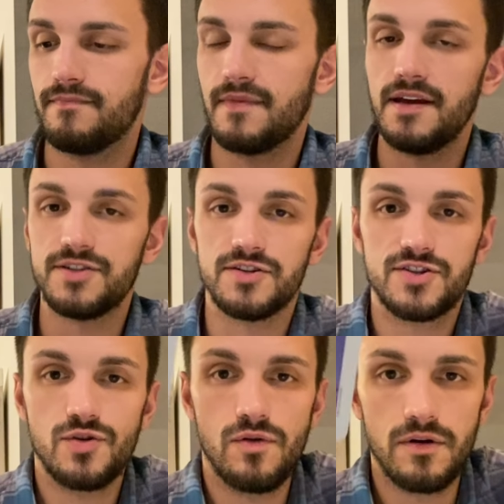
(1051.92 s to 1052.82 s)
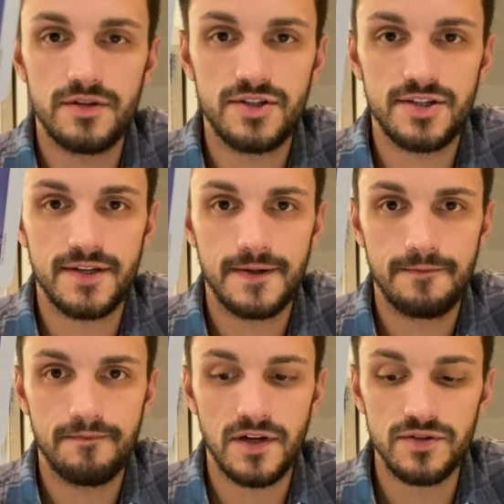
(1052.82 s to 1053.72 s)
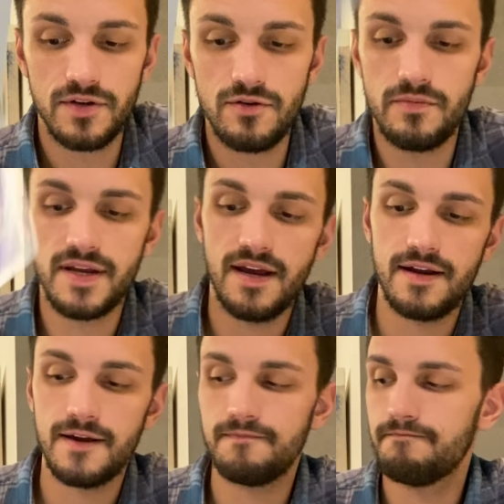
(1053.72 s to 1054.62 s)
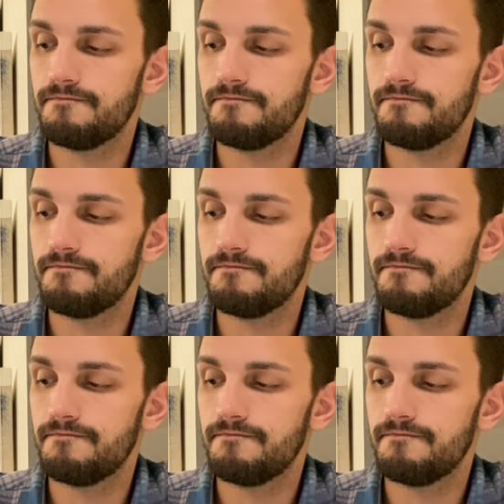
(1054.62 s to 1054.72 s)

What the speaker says: Ace of Swords. Here's the new beginning.